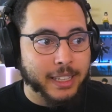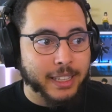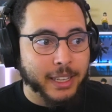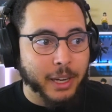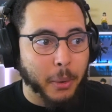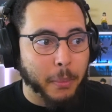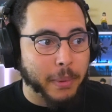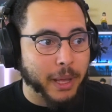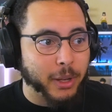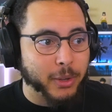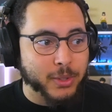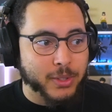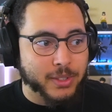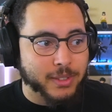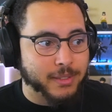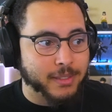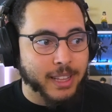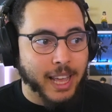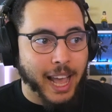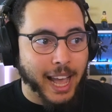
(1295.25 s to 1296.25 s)
You know, Bell's
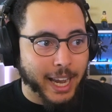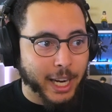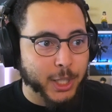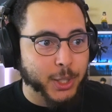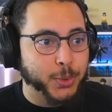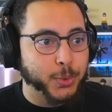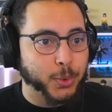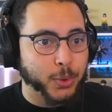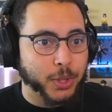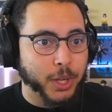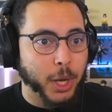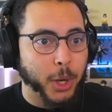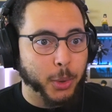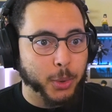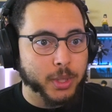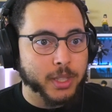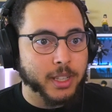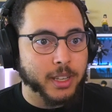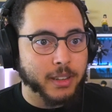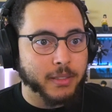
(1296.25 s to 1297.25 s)
the actual
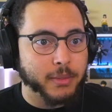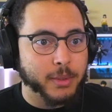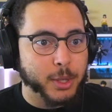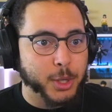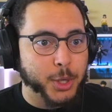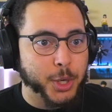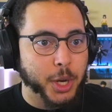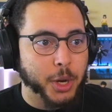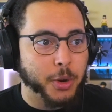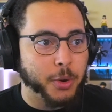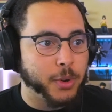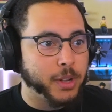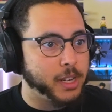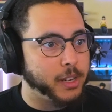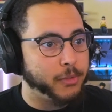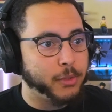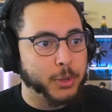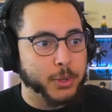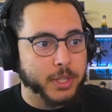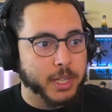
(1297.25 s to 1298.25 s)
goat of the show. And
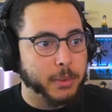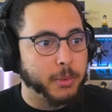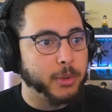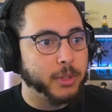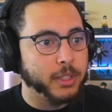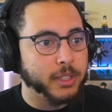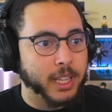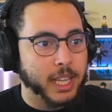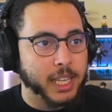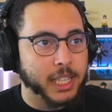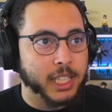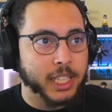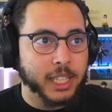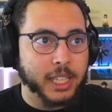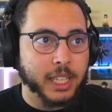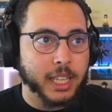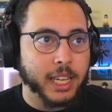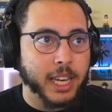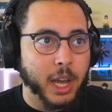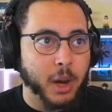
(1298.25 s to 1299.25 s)
if there's someone that you
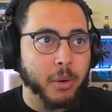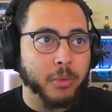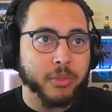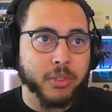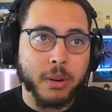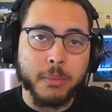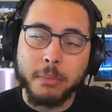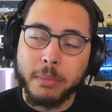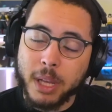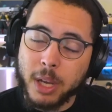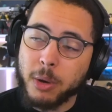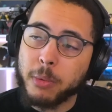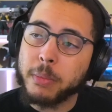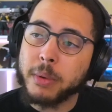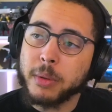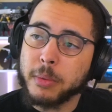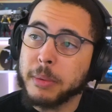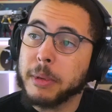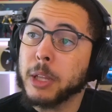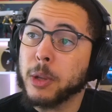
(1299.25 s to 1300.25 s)
need help from, Bell
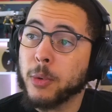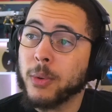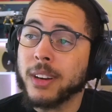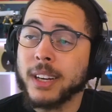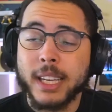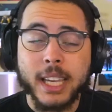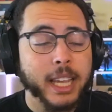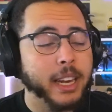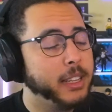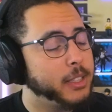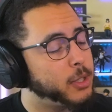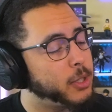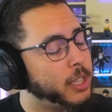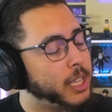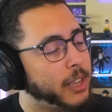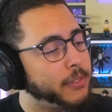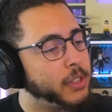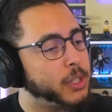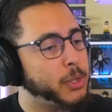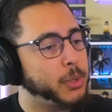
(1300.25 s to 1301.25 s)
be the one to give it
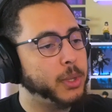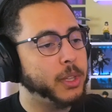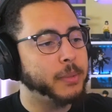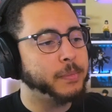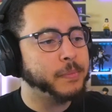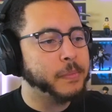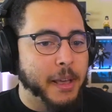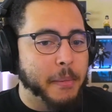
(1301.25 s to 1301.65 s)
to you.